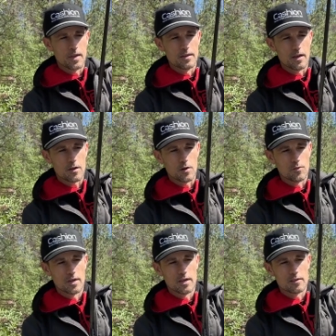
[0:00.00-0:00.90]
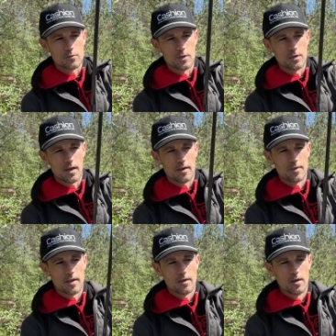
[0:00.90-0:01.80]
Neco rig is when you have
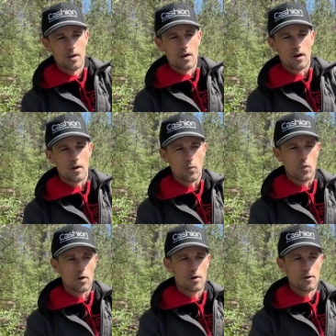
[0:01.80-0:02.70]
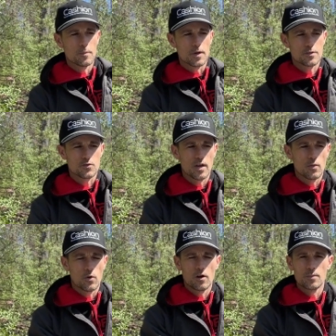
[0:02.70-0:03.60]
a worm, a straight
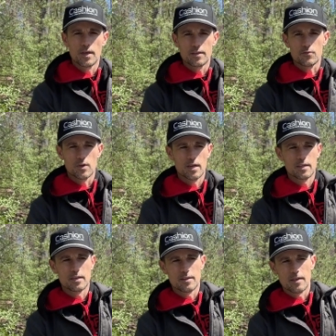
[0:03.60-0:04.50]
worm that's rigged,